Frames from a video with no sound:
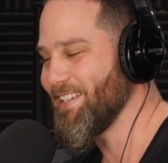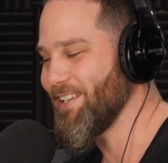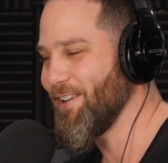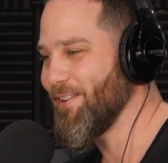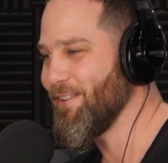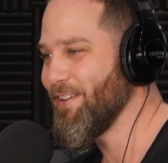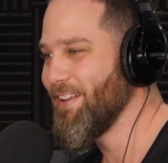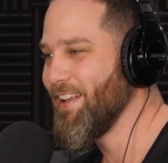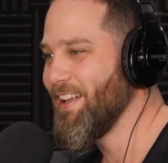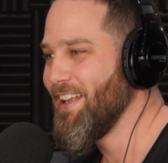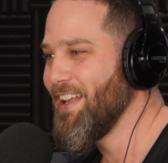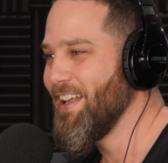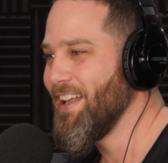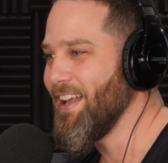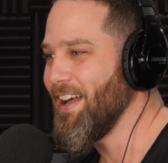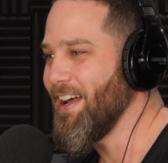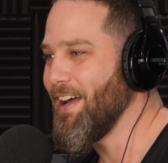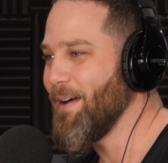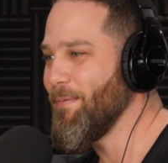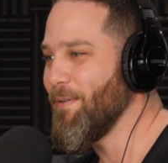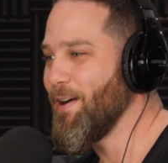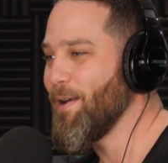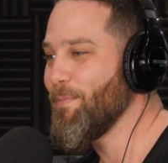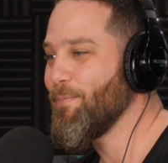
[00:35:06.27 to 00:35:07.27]
So
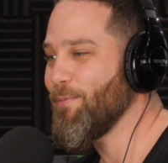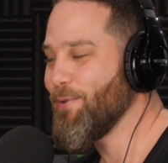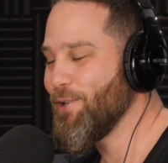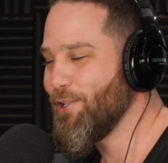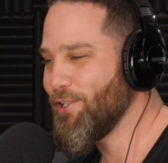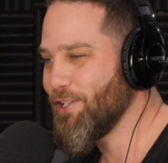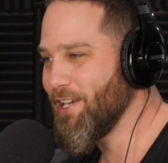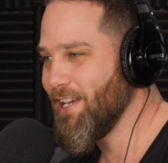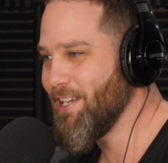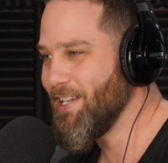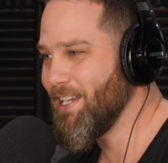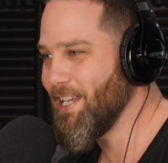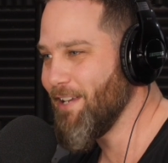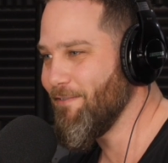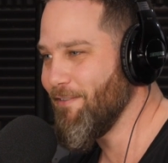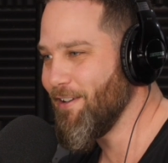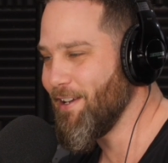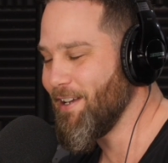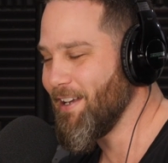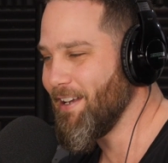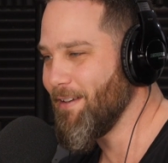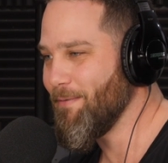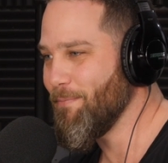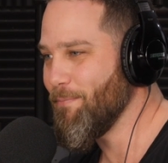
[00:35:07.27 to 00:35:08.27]
I appreciate you
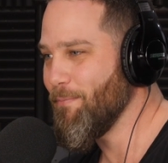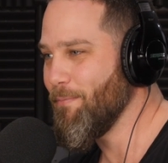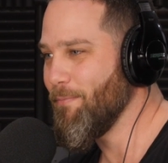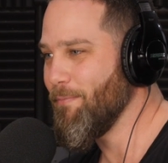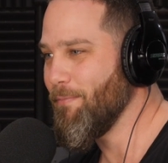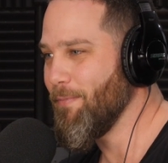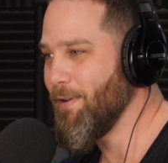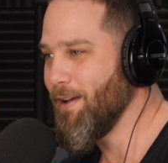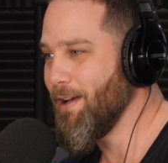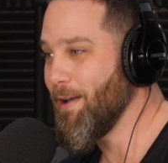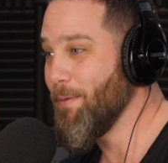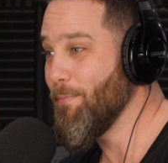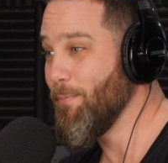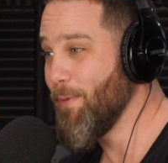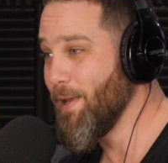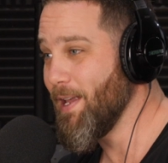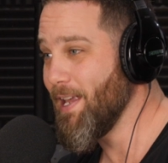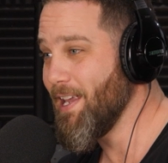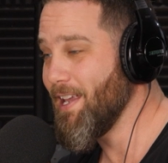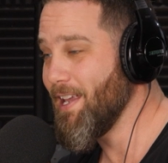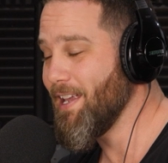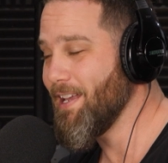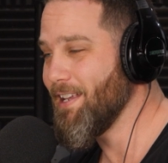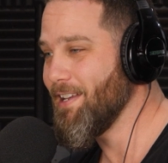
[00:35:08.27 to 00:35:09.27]
giving
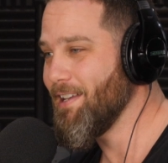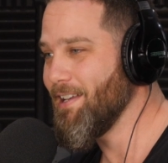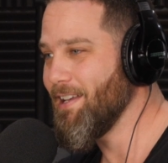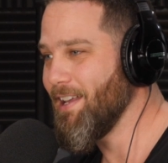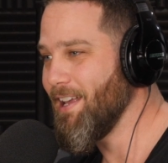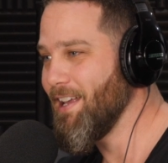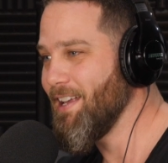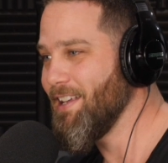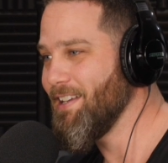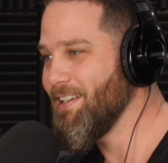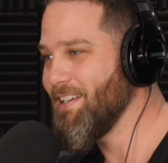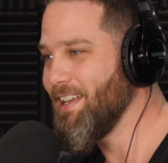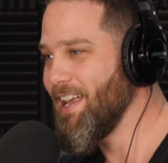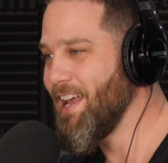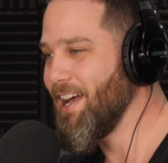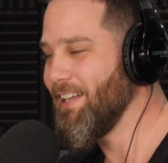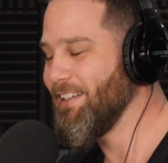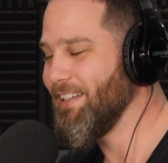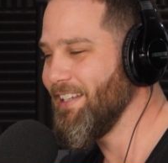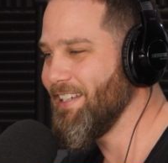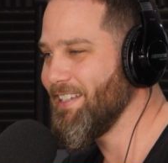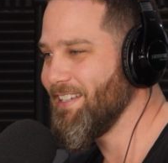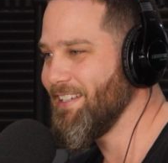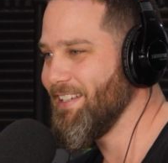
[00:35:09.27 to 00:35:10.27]
me and our
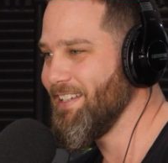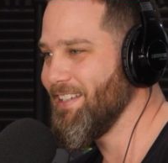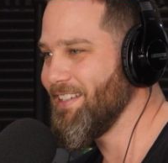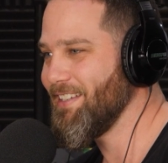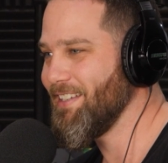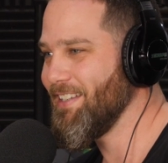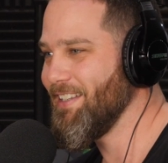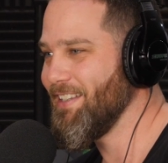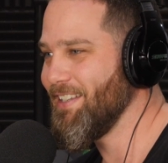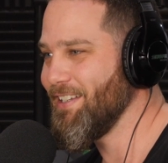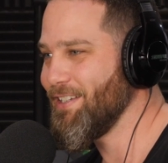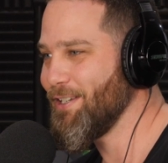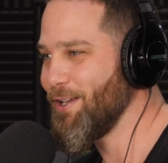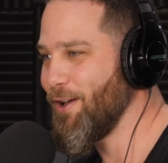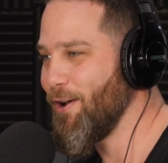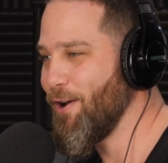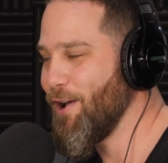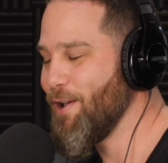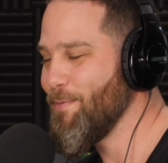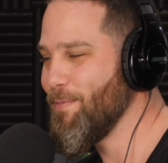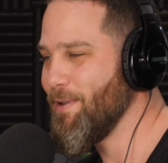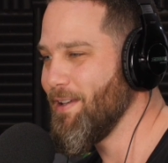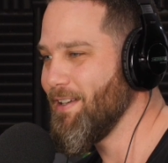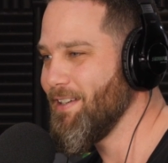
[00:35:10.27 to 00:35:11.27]
listeners the
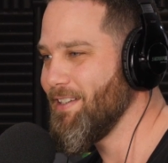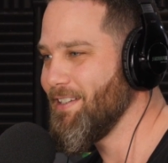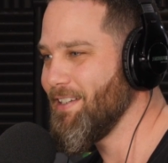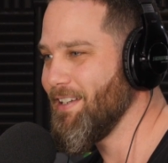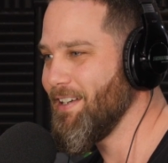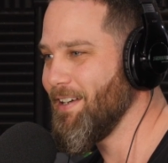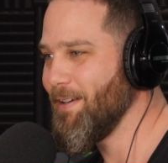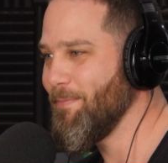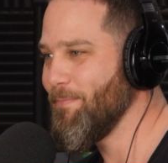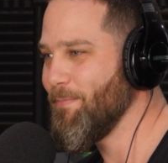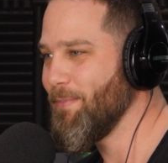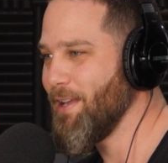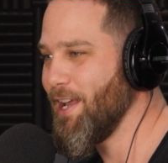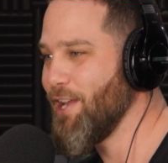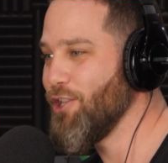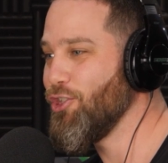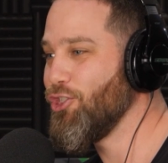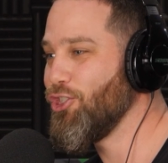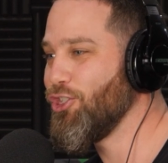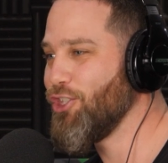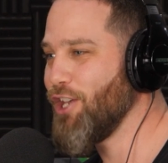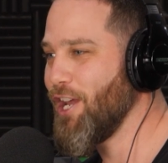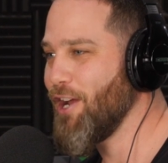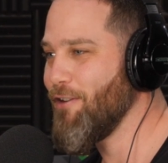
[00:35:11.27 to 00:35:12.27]
time and
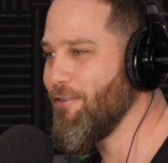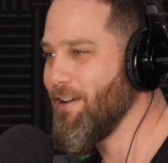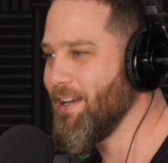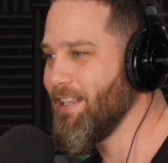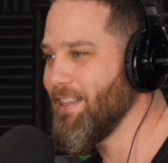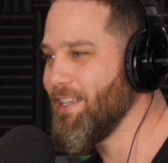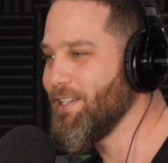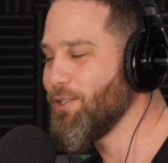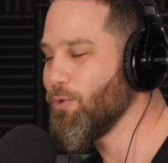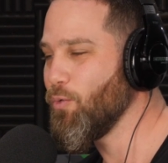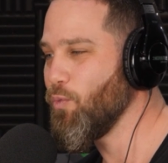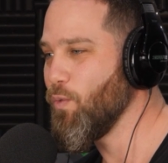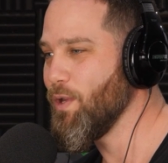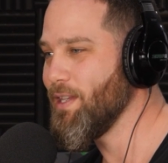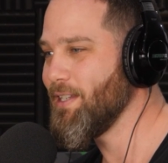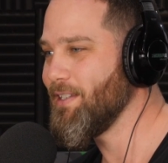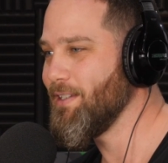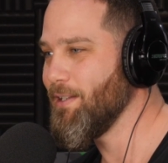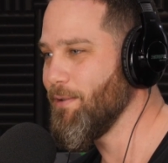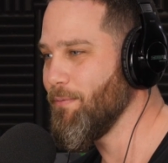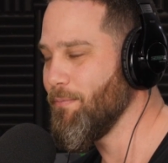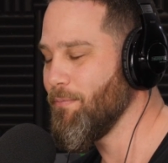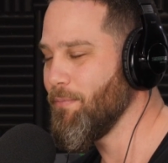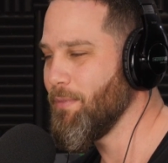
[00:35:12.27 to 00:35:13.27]
sharing this
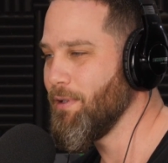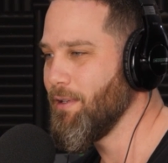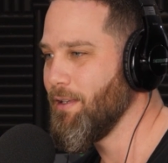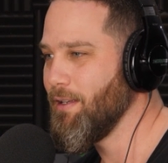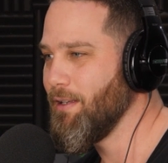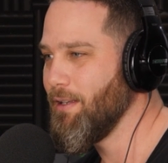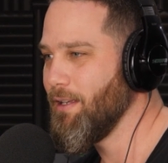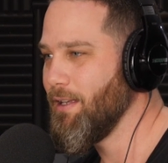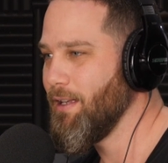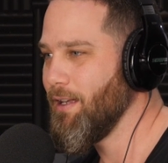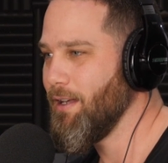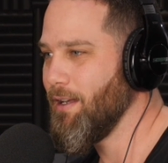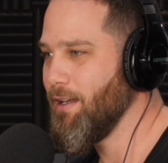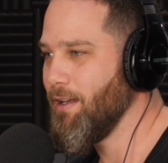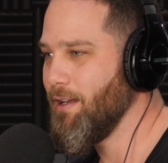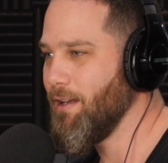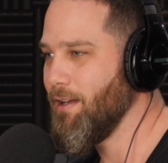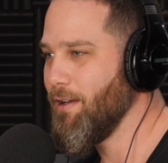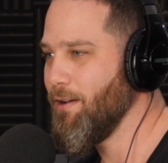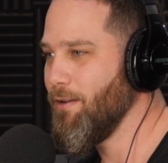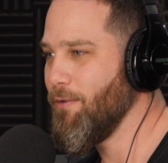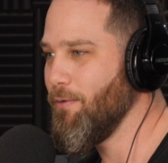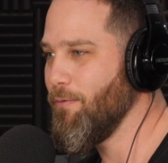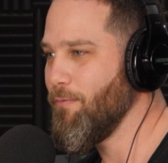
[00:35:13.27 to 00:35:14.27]
wisdom,
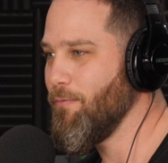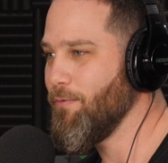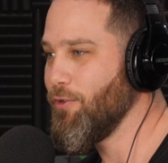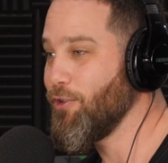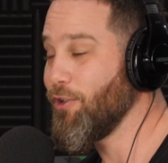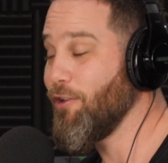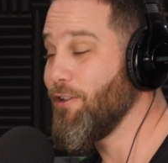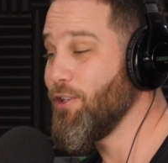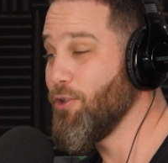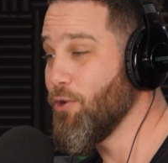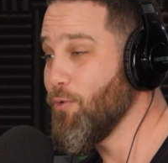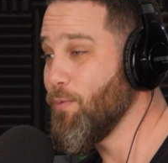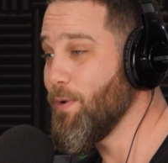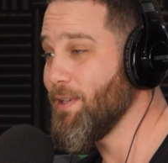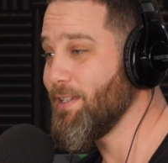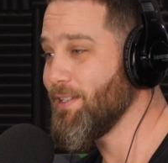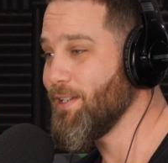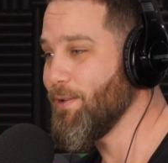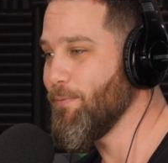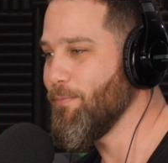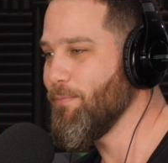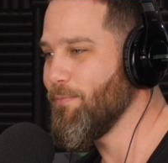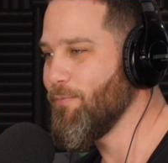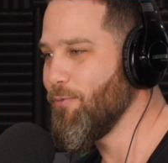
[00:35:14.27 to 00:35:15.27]
sharing your
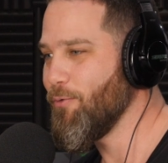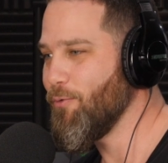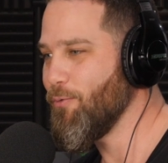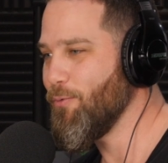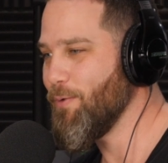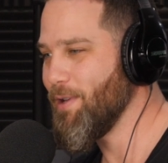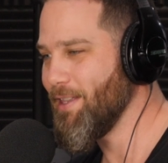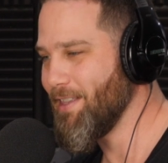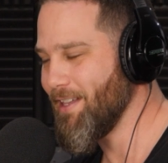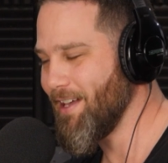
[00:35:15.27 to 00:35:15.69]
wisdom with